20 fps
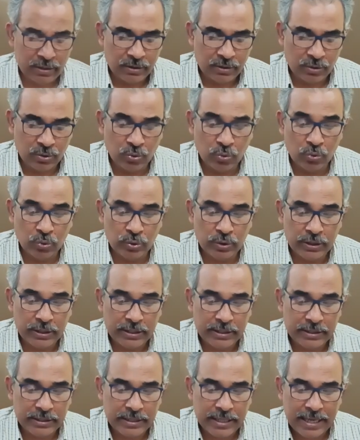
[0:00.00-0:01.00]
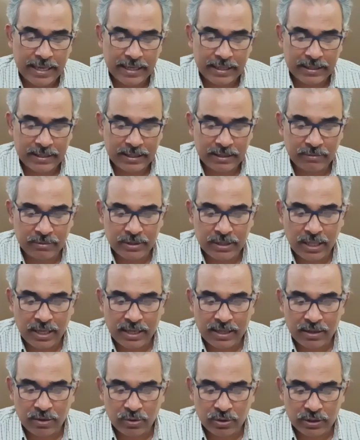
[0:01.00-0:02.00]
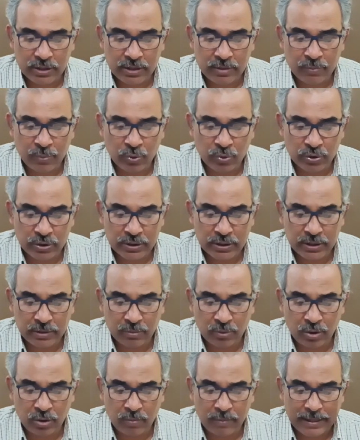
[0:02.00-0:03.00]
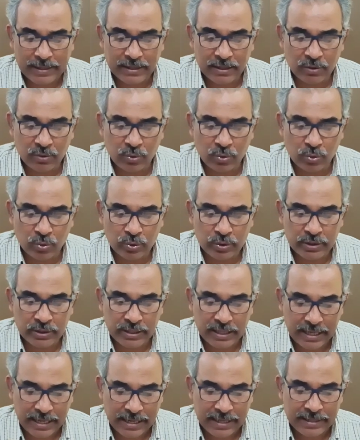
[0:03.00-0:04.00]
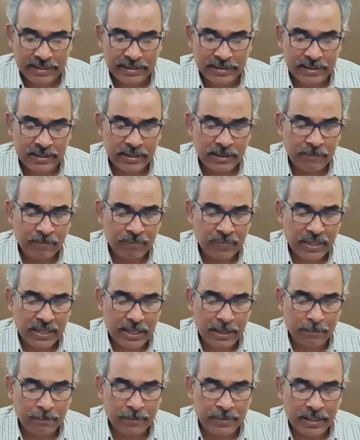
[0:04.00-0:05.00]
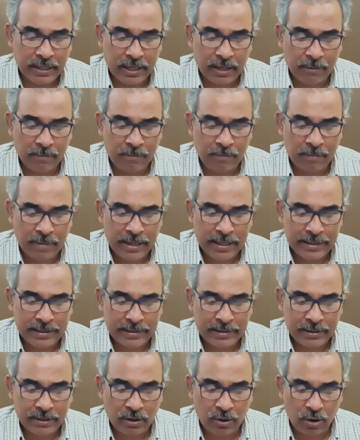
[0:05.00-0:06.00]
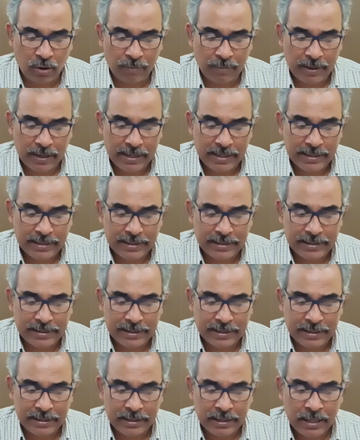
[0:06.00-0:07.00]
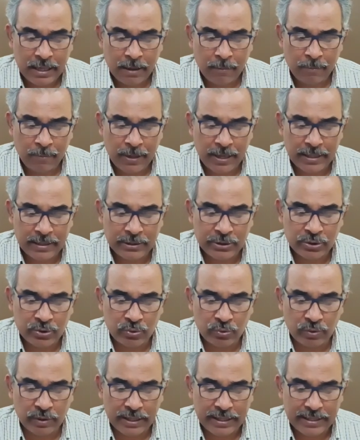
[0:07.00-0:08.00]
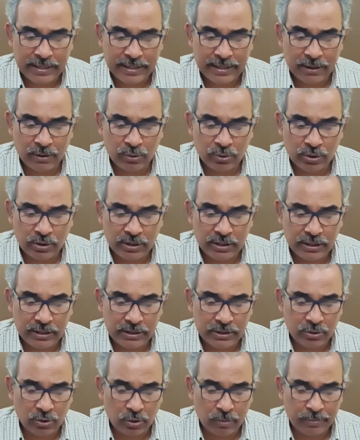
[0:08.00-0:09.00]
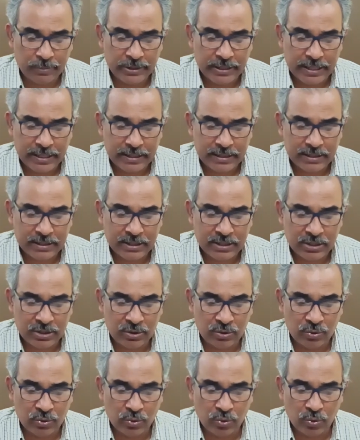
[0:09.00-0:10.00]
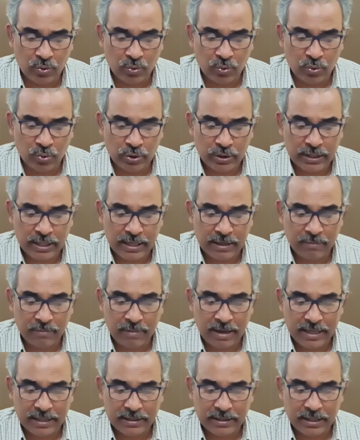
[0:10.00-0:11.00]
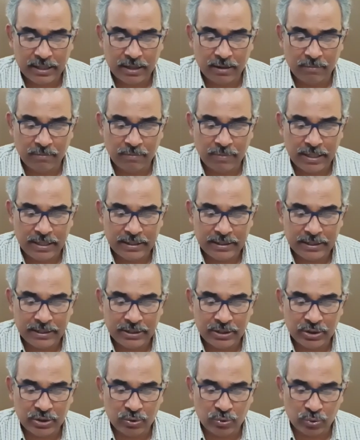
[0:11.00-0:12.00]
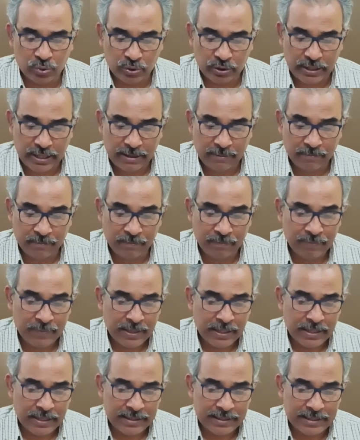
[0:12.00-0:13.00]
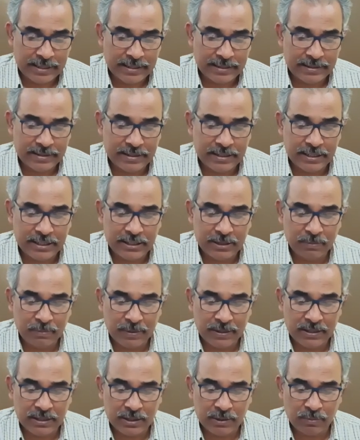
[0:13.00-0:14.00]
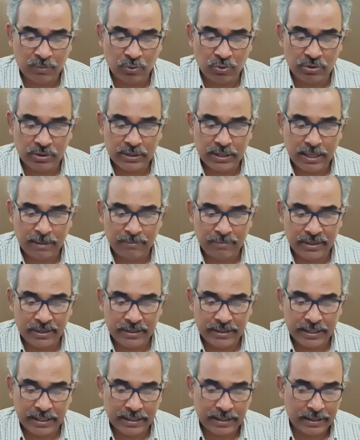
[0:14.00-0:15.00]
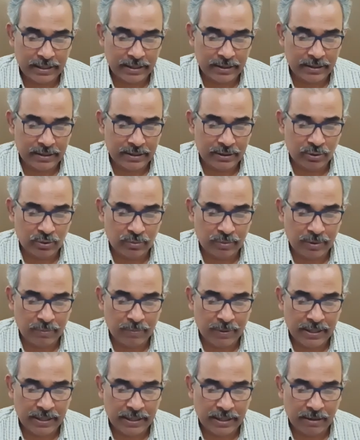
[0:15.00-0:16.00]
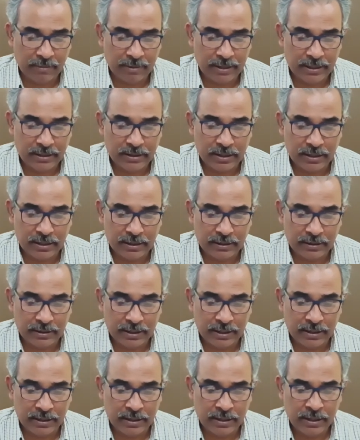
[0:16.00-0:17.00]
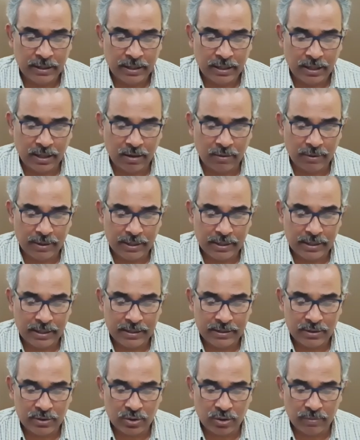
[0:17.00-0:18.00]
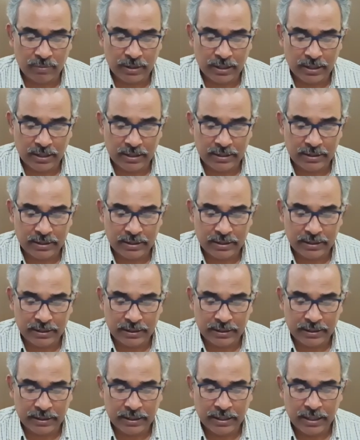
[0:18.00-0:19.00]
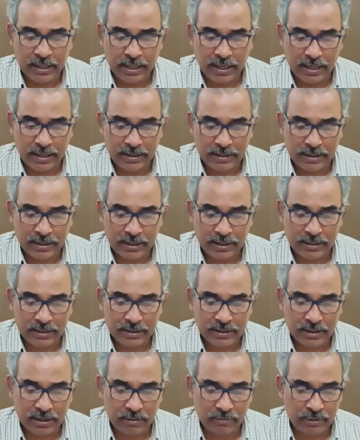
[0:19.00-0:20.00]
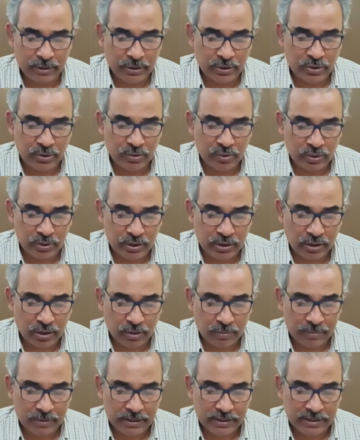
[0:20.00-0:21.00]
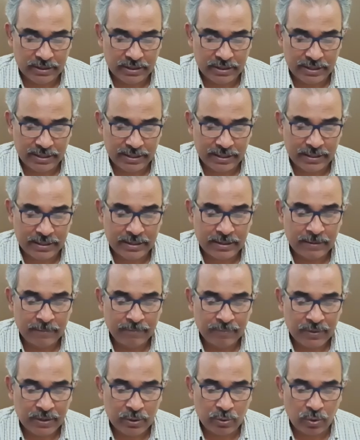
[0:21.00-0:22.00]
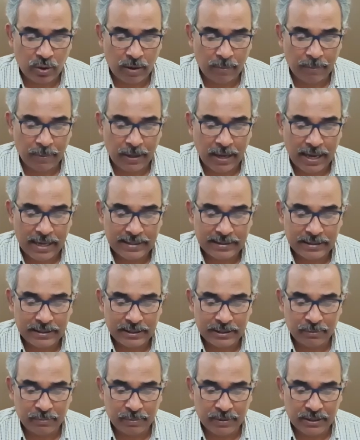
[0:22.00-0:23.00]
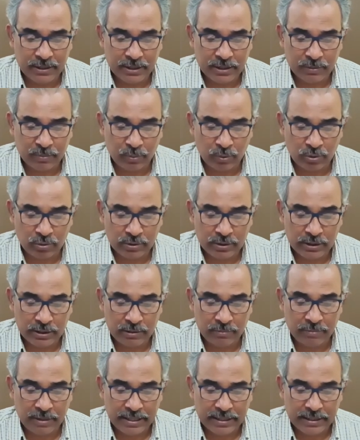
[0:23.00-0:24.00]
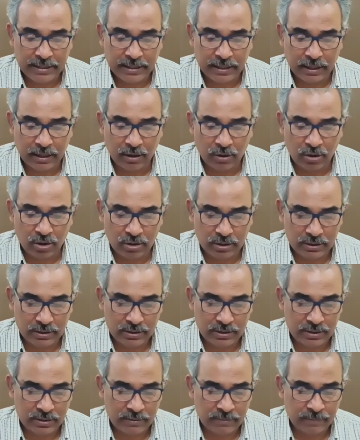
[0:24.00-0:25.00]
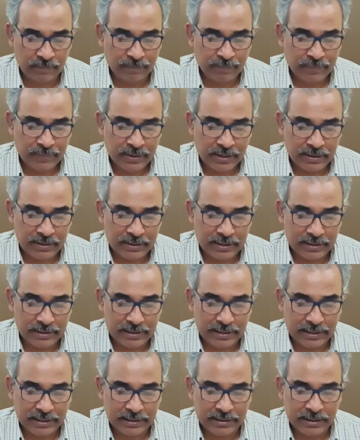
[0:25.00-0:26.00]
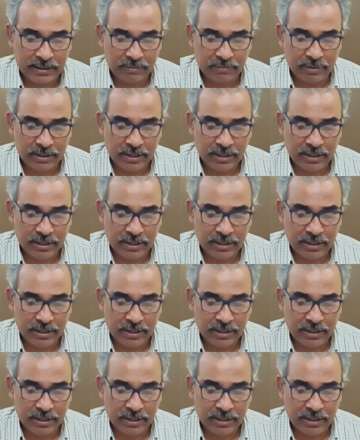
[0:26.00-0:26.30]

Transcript: Though these directives are not enforceable by the courts, and if the government of any day fails to carry out these objects, no court can make the government ensure them. Yet these principles have been declared to be fundamental in the governance of the country, and it shall be duty of the state to apply these principles in making laws. The sanction